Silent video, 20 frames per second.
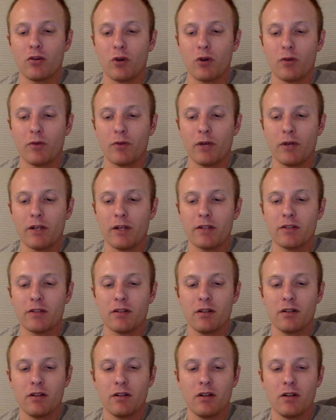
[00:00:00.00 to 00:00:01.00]
cornflakes.
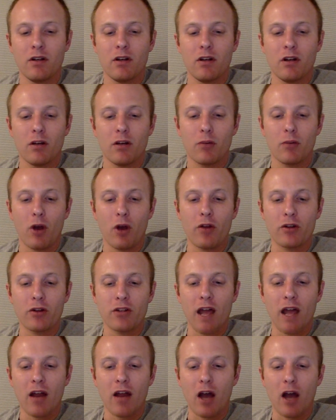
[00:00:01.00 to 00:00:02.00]
Her brother
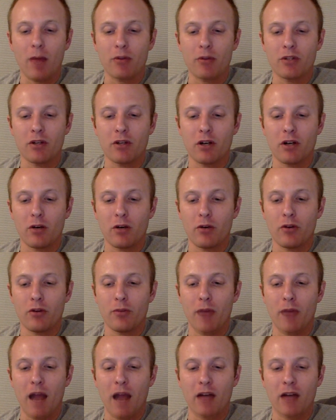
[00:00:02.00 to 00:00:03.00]
sat opposite her with his
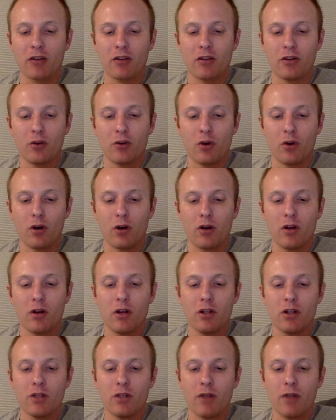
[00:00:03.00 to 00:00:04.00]
back to the door,
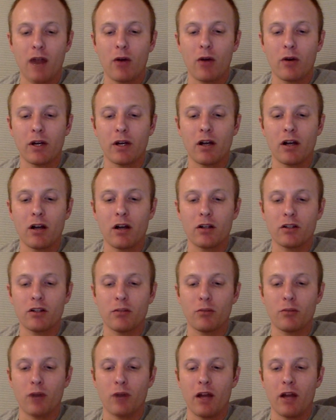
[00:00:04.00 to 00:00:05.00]
devouring hunks
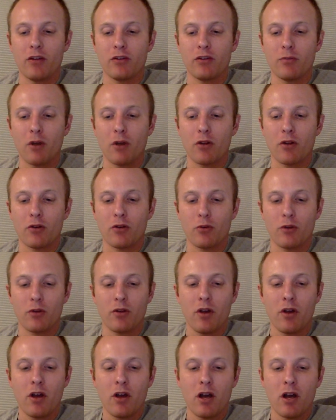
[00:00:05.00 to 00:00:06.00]
of bread smothered with
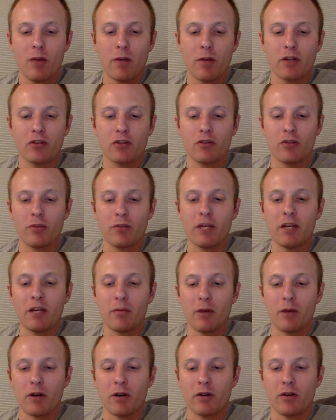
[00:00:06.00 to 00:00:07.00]
a mixture of peanut
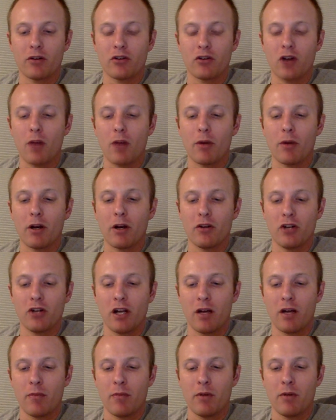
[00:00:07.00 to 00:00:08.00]
butter and strawberry
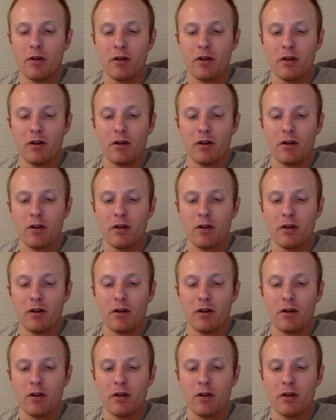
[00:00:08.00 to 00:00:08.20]
jam,